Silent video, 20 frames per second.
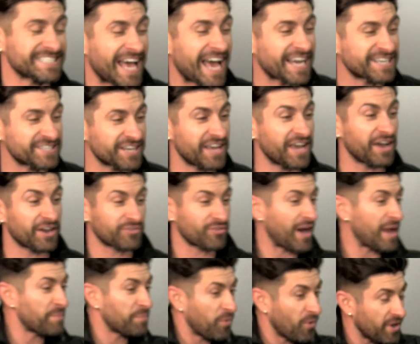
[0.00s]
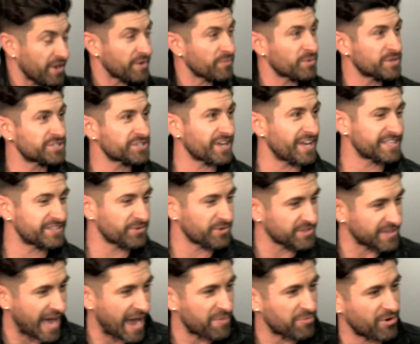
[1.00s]
is actually a great point. Would you like to
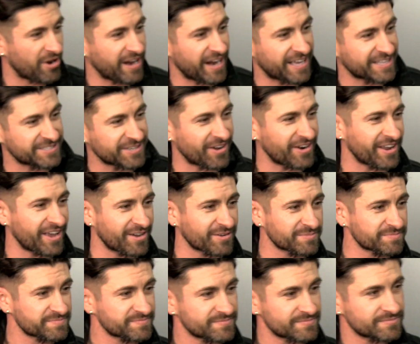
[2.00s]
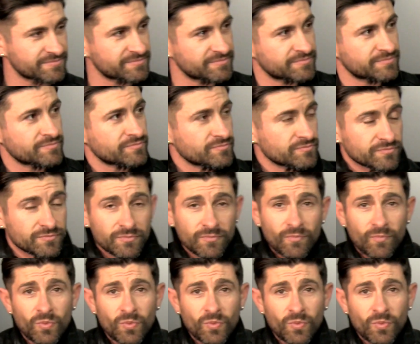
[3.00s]
elaborate, Antonio? Well, since we're